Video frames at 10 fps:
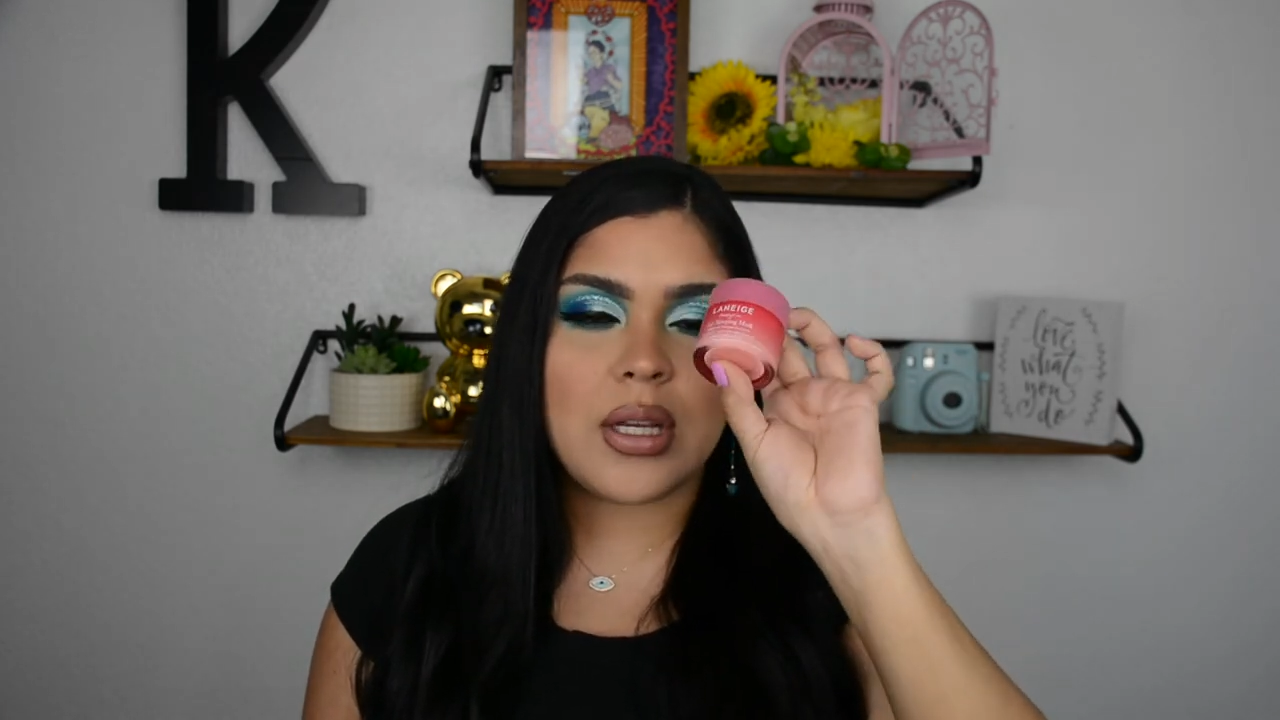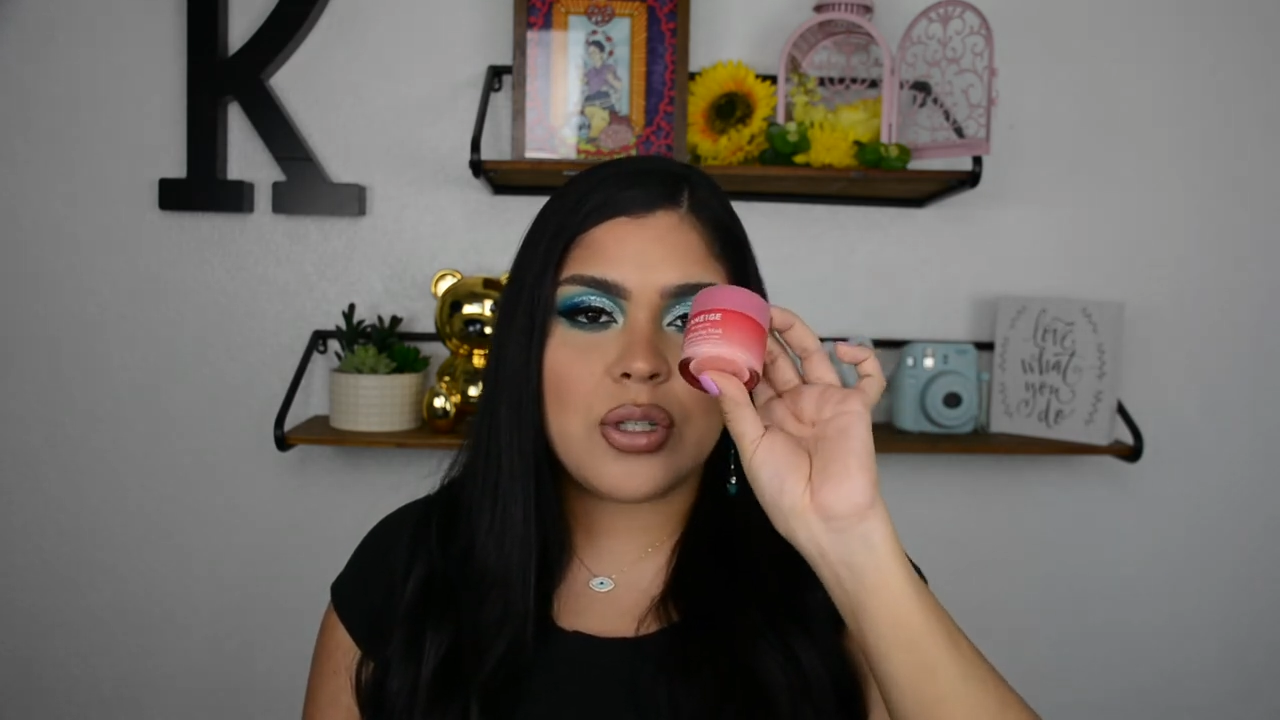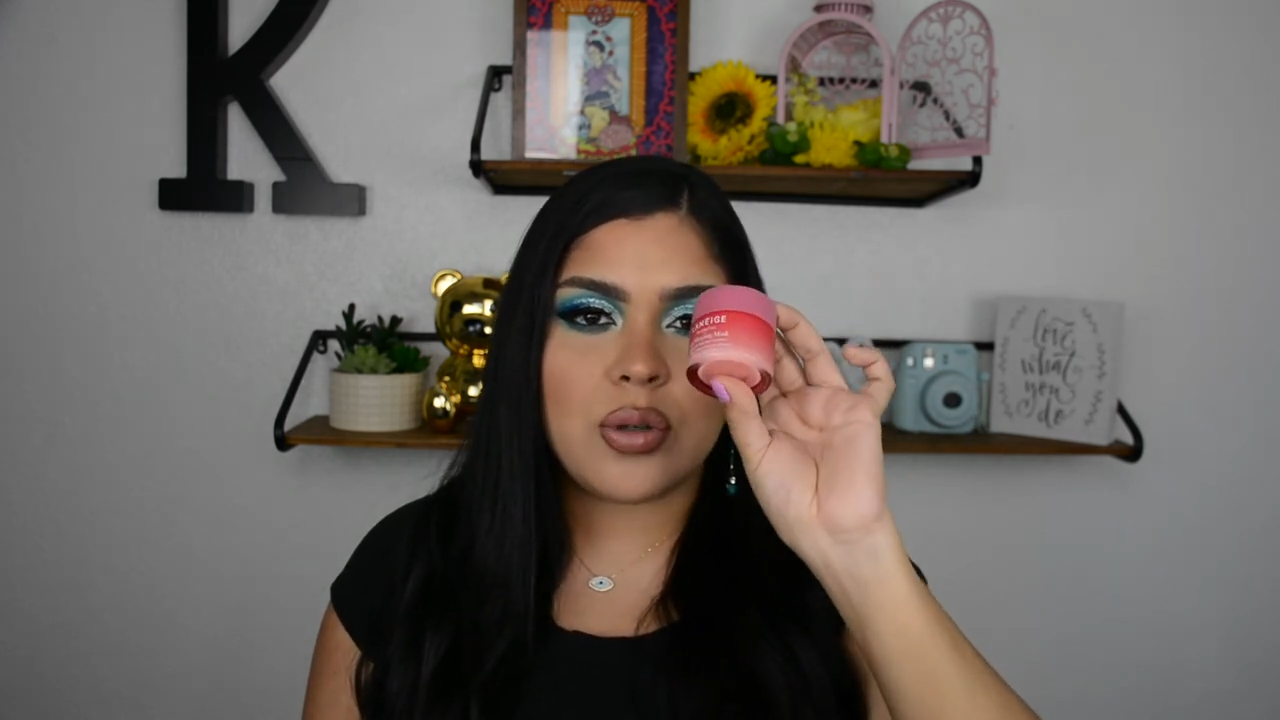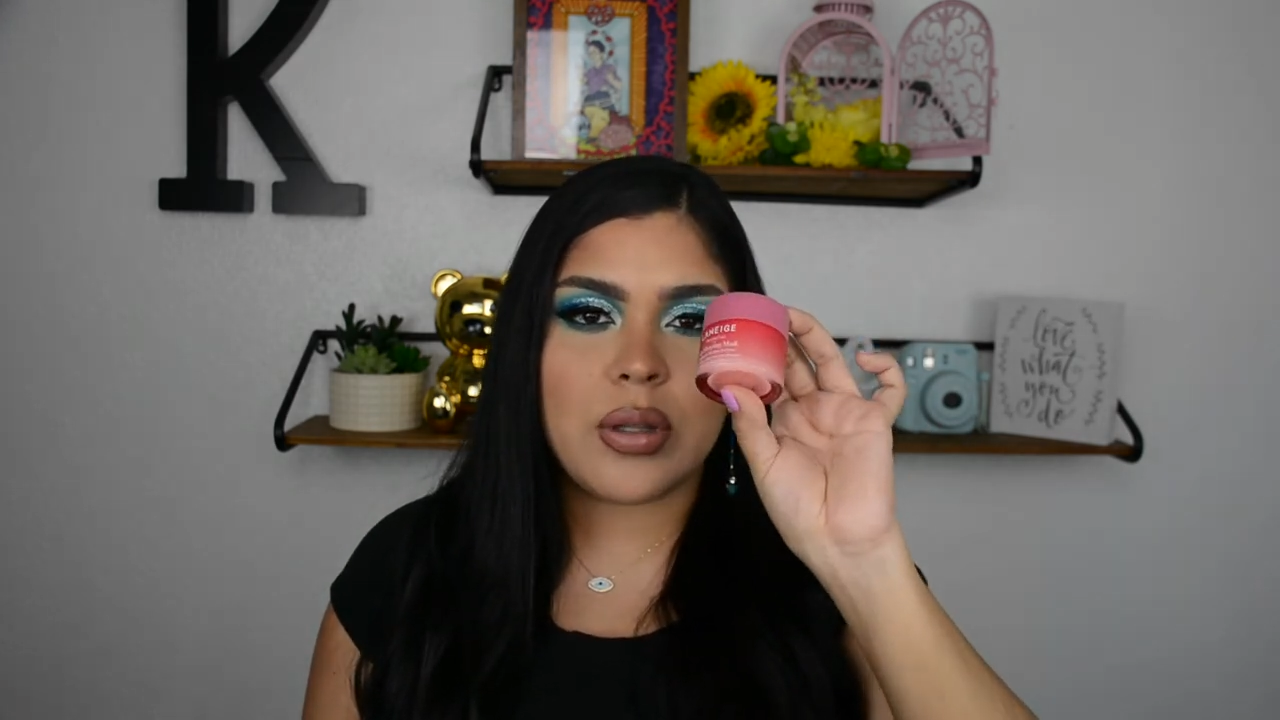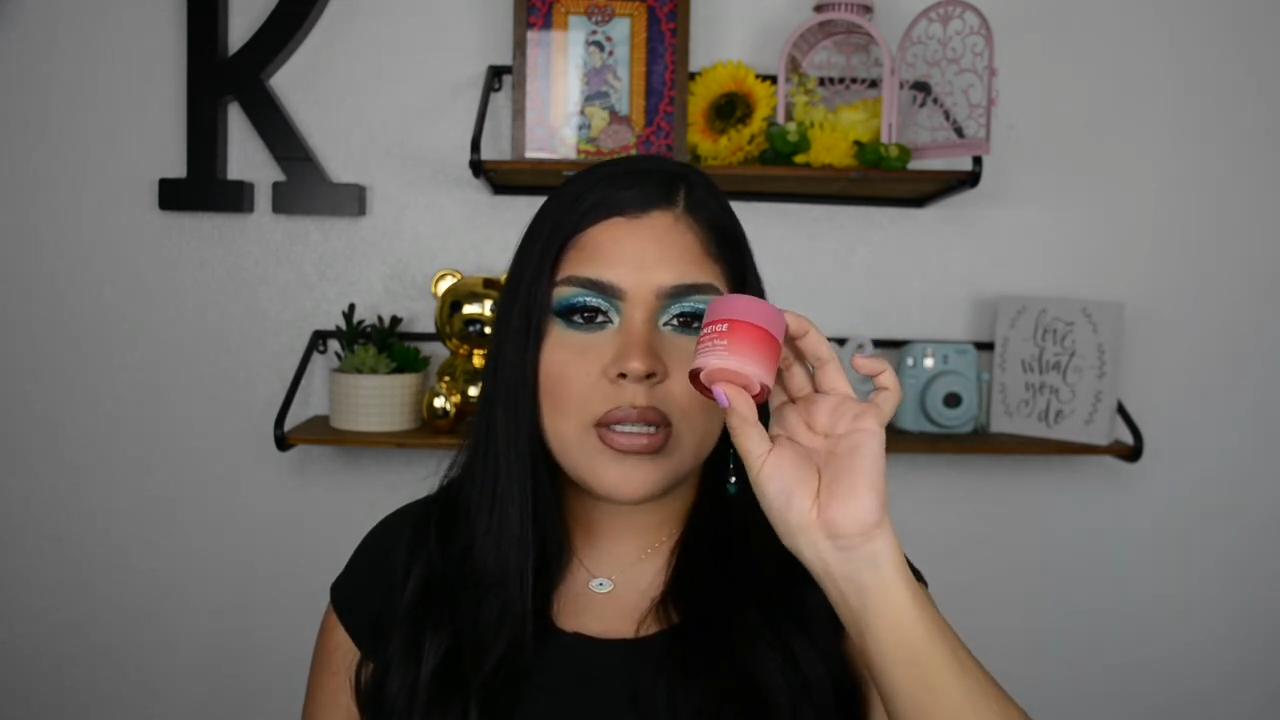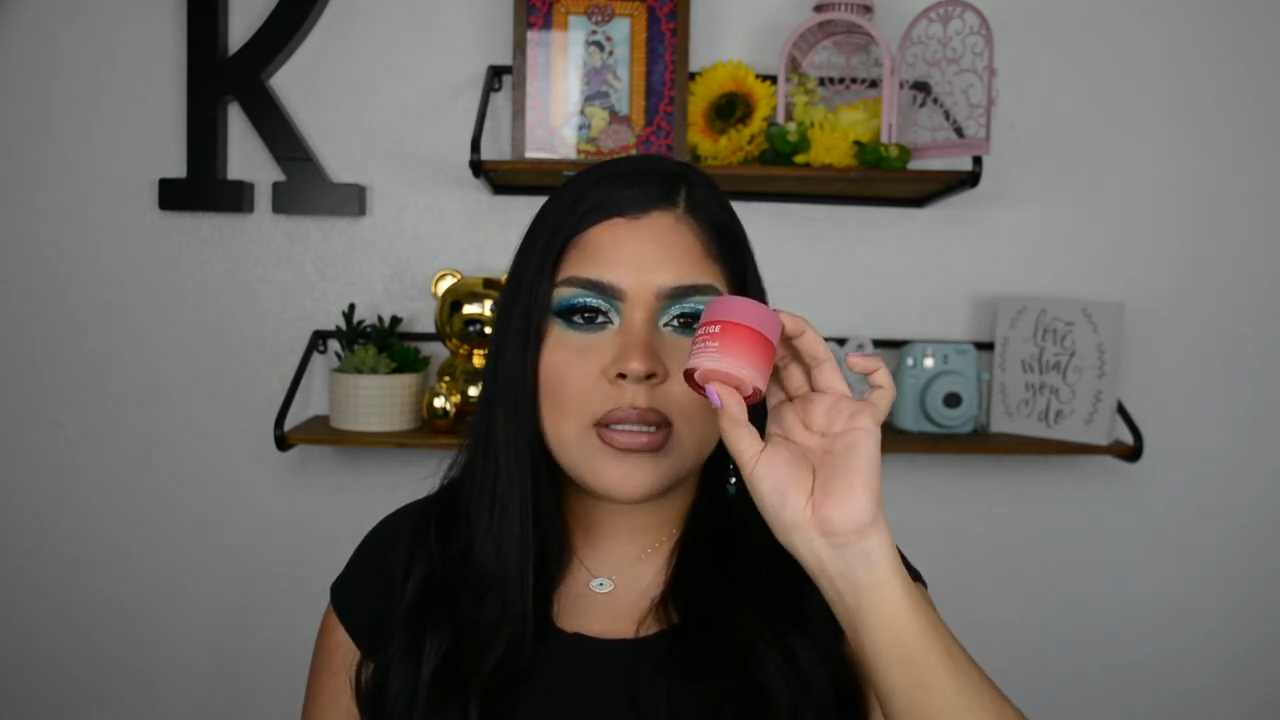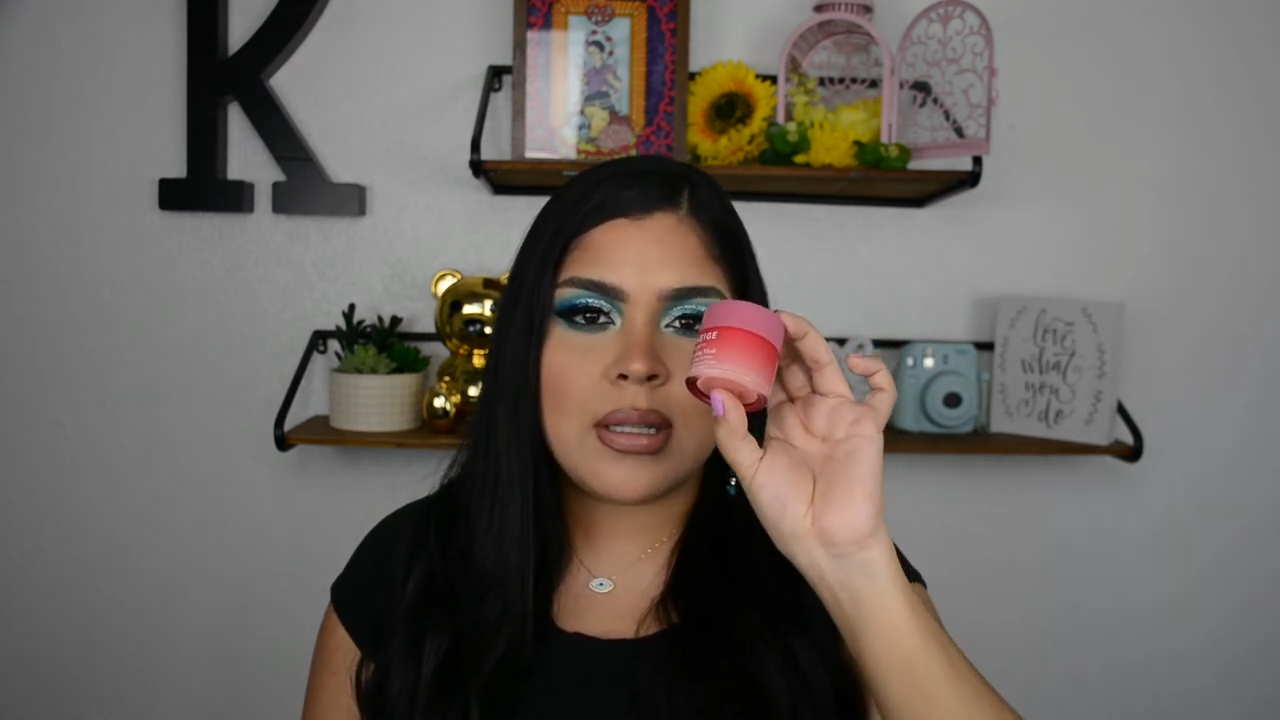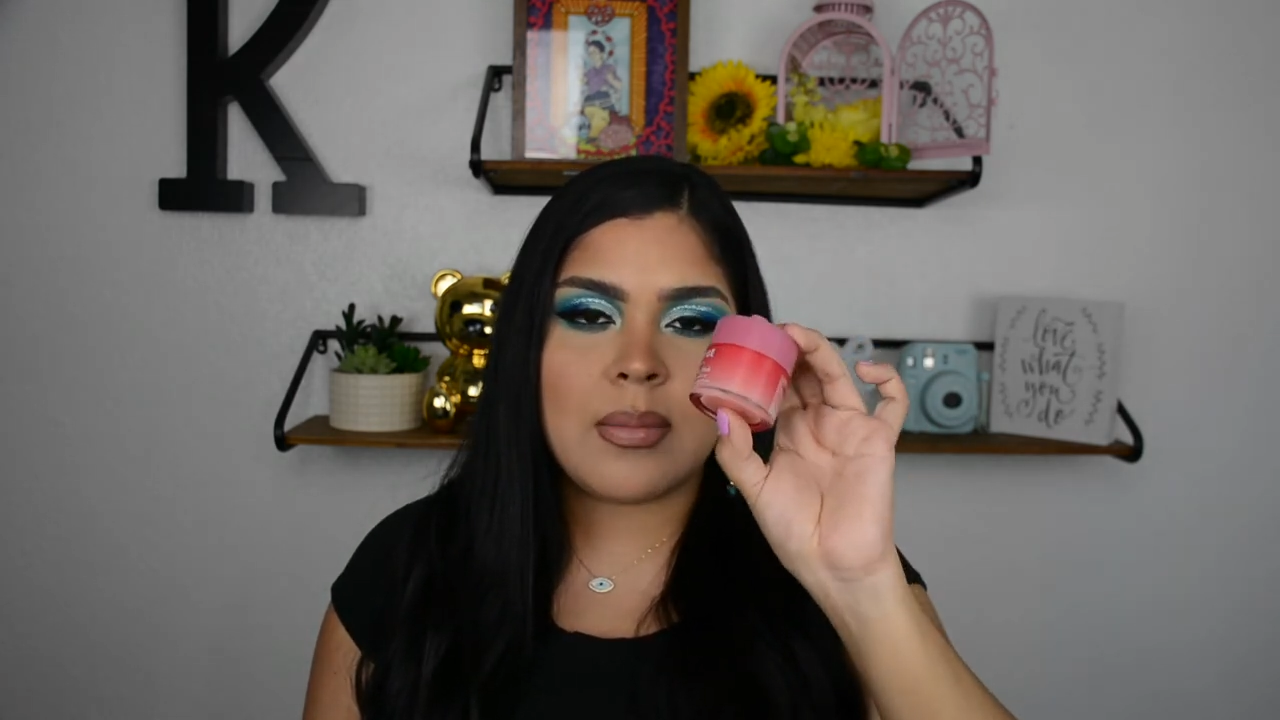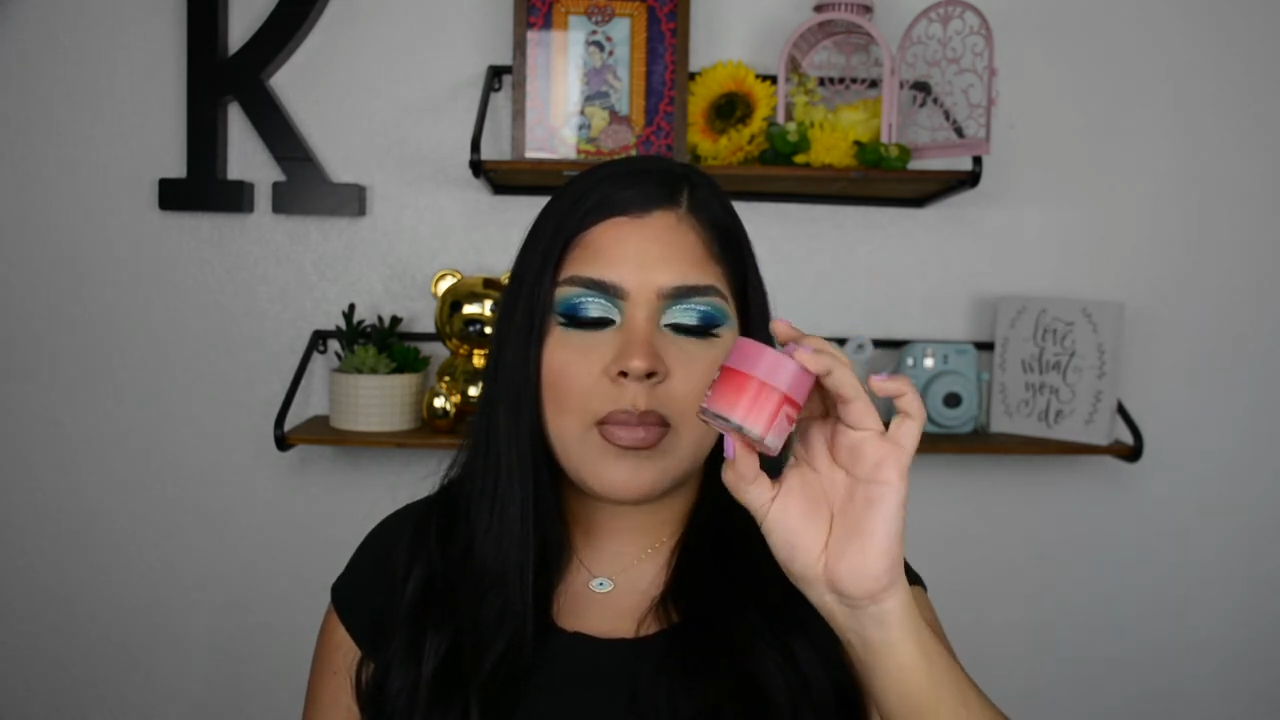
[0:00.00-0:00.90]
enjoy this lip